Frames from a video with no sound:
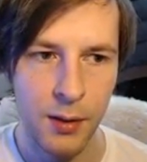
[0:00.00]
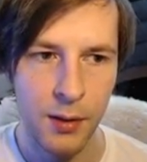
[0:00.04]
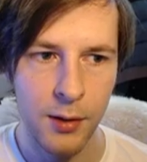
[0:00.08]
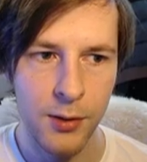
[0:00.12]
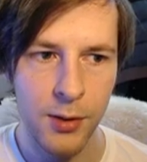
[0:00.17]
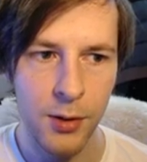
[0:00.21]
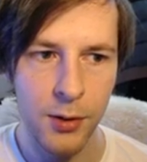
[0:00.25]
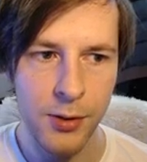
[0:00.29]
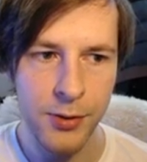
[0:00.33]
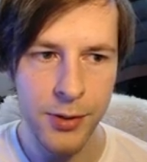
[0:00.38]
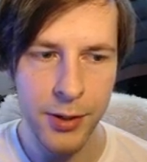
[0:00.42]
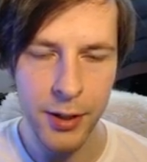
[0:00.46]

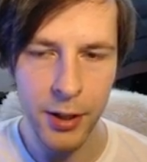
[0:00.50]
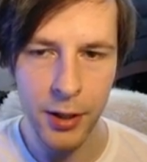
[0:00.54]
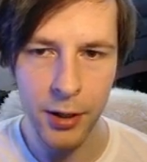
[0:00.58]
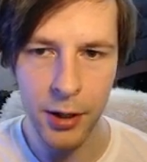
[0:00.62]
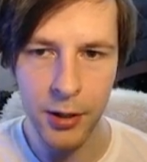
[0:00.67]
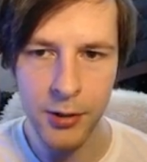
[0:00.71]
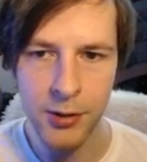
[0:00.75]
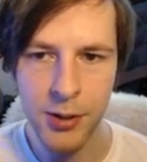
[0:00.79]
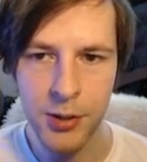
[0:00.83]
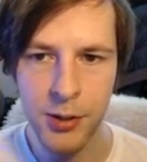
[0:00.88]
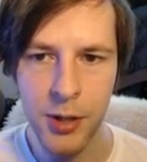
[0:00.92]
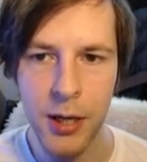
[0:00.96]
So it looks like they're gonna
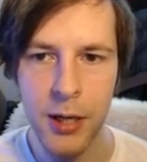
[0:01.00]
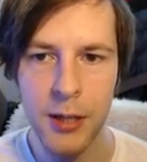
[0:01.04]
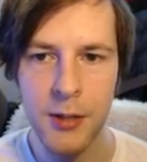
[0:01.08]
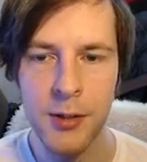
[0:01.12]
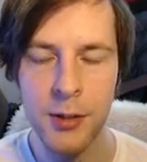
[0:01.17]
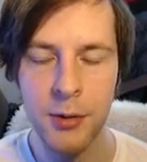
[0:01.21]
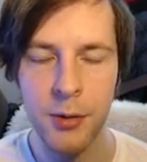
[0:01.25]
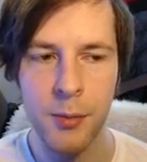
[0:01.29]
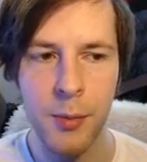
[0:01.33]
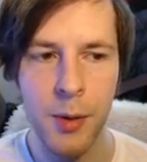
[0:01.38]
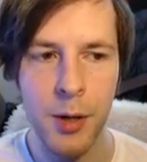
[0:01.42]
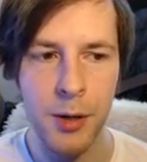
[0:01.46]
go straight into
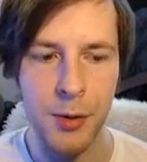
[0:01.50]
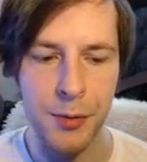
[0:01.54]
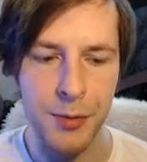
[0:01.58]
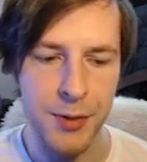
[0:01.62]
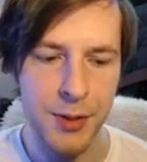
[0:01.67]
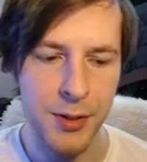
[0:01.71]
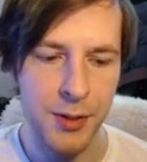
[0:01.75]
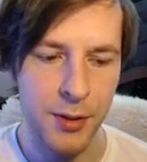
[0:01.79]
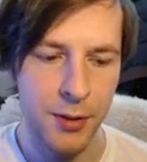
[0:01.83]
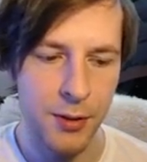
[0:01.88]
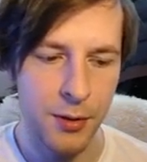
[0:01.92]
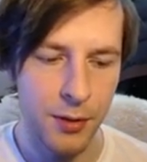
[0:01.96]

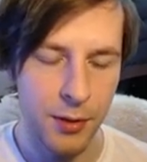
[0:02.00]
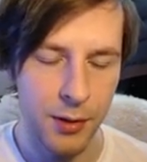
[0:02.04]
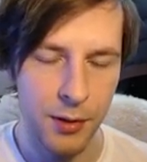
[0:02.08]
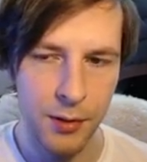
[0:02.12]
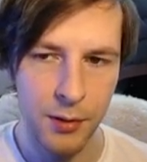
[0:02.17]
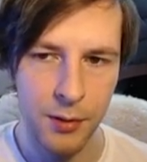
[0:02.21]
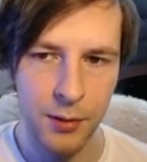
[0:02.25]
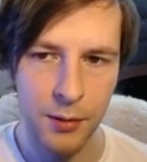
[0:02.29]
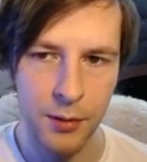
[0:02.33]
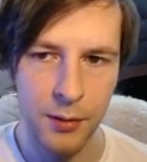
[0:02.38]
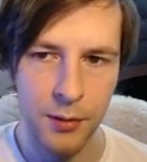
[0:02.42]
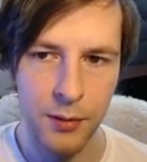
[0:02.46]
remotes.
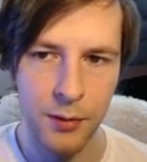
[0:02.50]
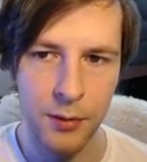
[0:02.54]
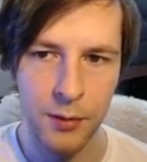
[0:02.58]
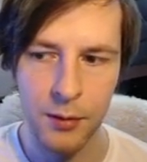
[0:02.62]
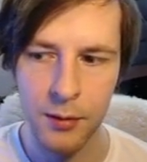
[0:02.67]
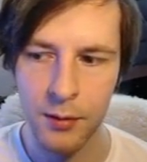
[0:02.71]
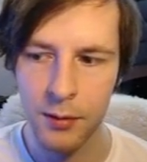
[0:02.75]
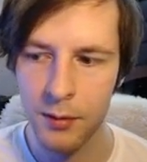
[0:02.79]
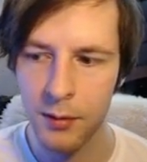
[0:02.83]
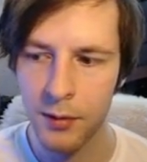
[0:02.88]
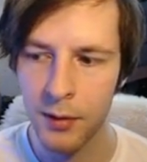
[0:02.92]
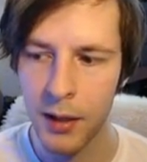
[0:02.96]

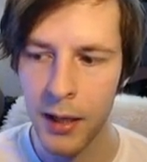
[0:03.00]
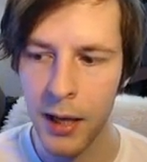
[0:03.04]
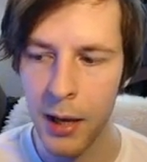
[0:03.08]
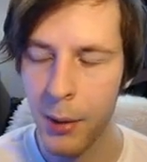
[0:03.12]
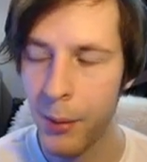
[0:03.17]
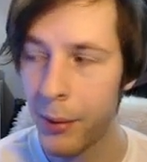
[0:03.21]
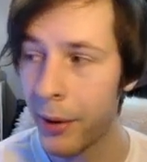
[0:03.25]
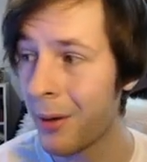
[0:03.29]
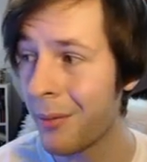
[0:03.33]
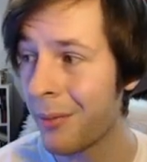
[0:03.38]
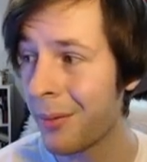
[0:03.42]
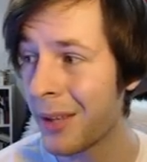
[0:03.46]
And
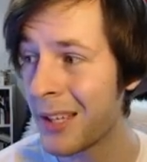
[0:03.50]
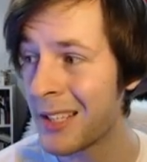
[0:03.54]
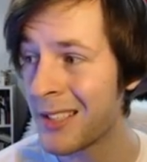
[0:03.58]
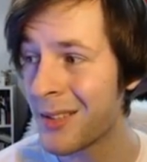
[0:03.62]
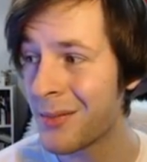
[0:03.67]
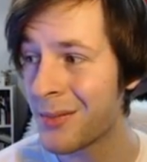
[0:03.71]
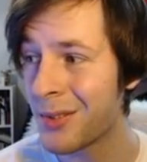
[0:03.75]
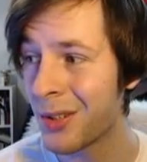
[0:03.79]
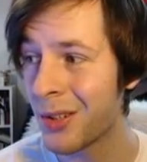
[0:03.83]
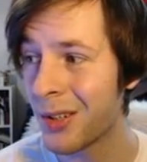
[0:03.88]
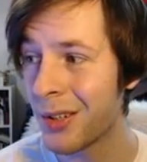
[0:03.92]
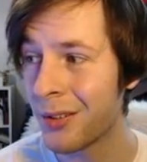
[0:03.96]
we're gonna play
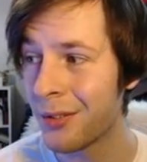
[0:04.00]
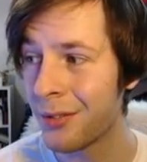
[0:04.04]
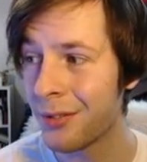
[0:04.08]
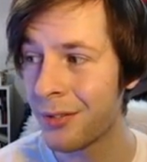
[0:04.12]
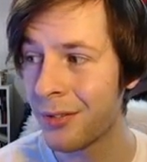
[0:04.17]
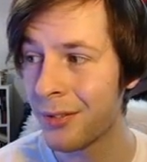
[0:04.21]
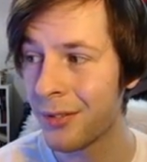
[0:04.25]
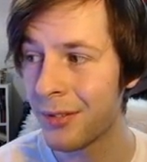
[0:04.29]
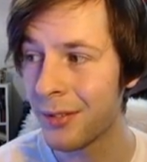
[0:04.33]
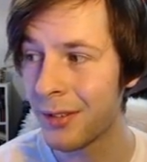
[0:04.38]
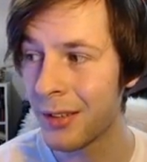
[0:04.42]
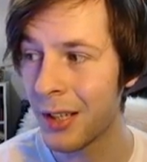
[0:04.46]
some sort
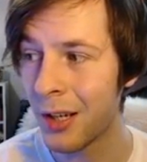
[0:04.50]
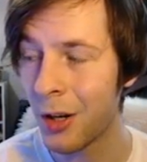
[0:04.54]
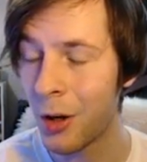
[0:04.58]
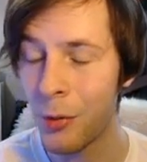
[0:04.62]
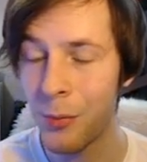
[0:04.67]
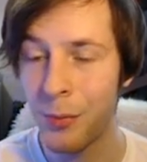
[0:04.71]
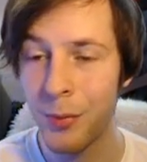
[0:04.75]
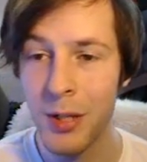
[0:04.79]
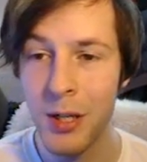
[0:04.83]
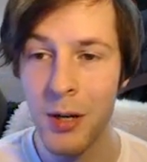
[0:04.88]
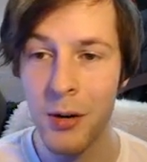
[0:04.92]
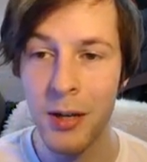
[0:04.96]
of
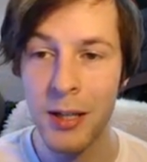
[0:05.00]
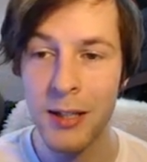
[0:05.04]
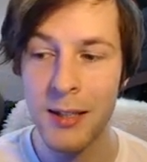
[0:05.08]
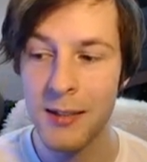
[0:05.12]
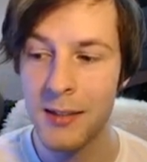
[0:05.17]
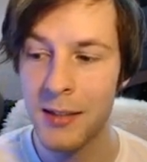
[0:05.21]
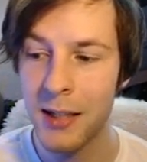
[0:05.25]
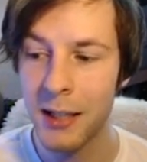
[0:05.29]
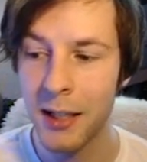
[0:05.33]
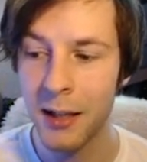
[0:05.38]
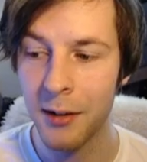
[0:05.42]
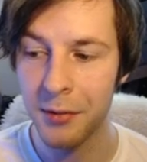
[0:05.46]
Hope we don't hit the
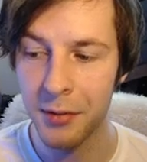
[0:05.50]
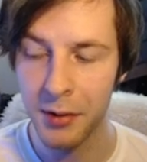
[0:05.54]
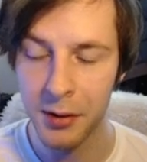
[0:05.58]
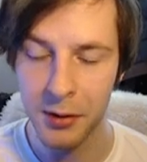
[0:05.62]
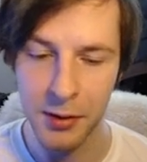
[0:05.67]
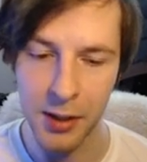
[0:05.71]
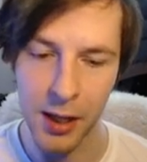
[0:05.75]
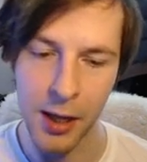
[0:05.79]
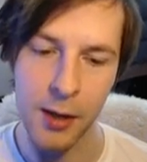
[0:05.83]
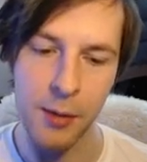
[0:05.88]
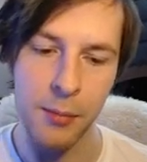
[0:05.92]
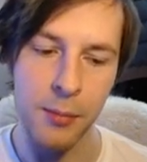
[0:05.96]
psychic field
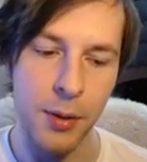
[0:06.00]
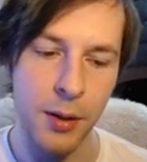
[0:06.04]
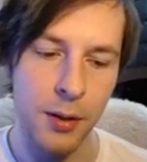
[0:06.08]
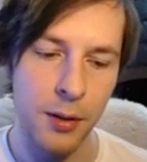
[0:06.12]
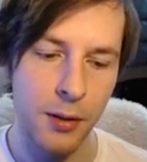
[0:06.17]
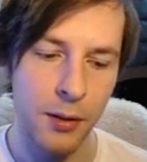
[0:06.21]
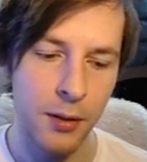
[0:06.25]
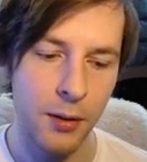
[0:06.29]
game.